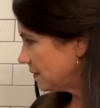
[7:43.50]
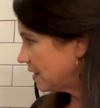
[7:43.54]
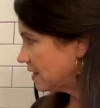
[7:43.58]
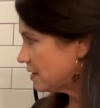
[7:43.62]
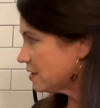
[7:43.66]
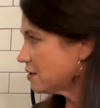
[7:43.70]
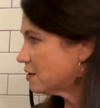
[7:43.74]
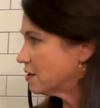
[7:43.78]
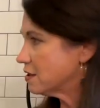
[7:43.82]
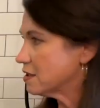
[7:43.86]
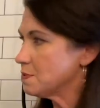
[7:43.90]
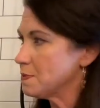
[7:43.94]

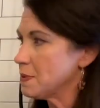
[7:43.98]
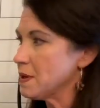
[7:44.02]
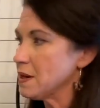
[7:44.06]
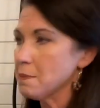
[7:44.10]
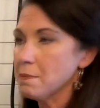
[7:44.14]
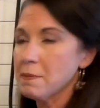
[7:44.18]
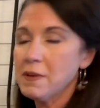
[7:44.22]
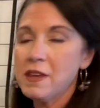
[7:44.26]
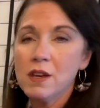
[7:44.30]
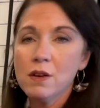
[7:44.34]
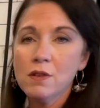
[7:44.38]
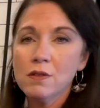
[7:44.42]
it's just been
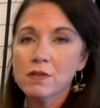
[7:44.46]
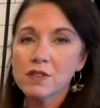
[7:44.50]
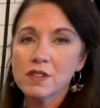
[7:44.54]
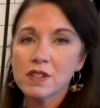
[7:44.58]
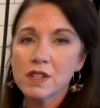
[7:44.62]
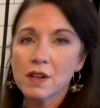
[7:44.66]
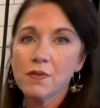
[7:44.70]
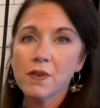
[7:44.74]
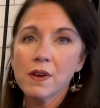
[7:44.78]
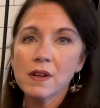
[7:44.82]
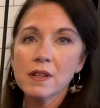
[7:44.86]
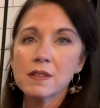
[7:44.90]
a huge
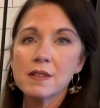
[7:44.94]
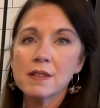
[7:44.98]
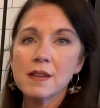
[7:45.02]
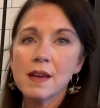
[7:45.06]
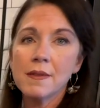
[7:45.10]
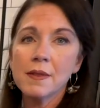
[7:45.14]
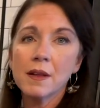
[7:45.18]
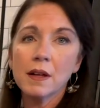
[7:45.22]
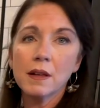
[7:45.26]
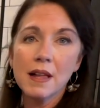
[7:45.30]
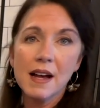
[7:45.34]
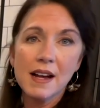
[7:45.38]
difference,
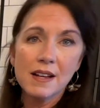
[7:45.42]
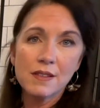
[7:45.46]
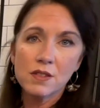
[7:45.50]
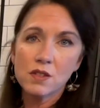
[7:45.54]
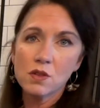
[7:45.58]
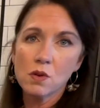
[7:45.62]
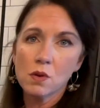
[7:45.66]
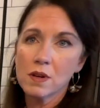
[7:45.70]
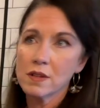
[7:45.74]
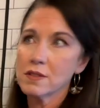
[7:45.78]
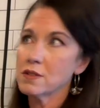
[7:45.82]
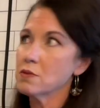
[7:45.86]
and the glass
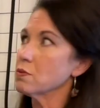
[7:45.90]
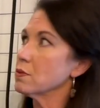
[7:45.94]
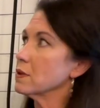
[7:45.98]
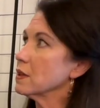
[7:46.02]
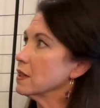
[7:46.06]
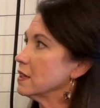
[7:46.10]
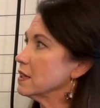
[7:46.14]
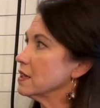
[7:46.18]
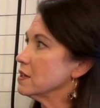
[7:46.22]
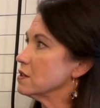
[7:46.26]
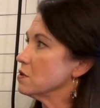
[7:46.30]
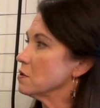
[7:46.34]
doors
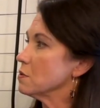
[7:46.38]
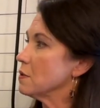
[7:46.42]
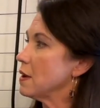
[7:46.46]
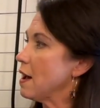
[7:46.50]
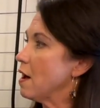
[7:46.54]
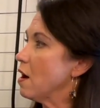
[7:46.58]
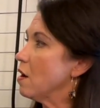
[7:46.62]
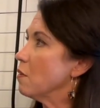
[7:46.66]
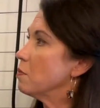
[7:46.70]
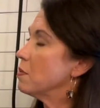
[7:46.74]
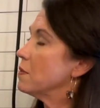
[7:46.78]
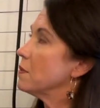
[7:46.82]
really do
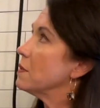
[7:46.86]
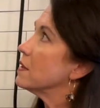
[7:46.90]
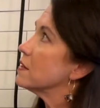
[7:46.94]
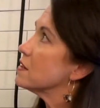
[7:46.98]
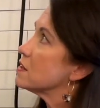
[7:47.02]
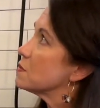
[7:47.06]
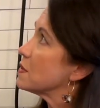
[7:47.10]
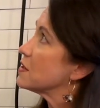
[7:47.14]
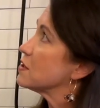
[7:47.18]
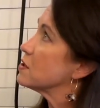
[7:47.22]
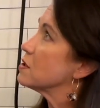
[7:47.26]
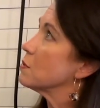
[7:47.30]
help, and
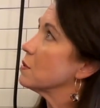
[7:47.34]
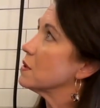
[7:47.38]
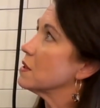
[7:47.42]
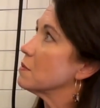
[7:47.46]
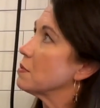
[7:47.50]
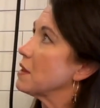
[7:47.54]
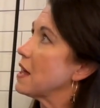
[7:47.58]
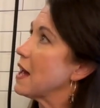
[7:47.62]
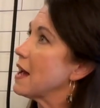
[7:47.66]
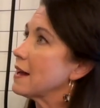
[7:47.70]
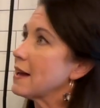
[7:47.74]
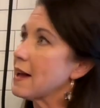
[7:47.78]
especially with the
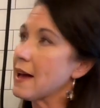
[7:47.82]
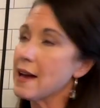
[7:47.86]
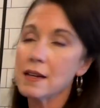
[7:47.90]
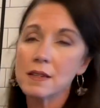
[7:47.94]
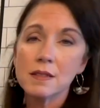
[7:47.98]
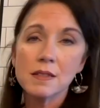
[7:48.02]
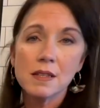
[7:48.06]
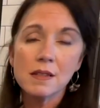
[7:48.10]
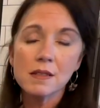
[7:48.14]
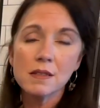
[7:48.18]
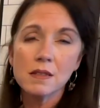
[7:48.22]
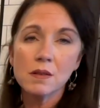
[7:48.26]
black
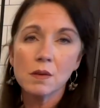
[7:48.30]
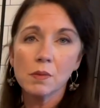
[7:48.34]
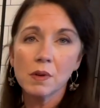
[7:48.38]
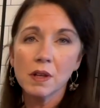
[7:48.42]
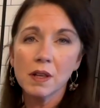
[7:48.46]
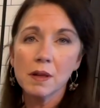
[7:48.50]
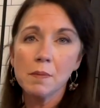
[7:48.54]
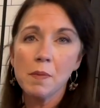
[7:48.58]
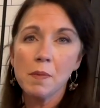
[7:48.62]
accents, it really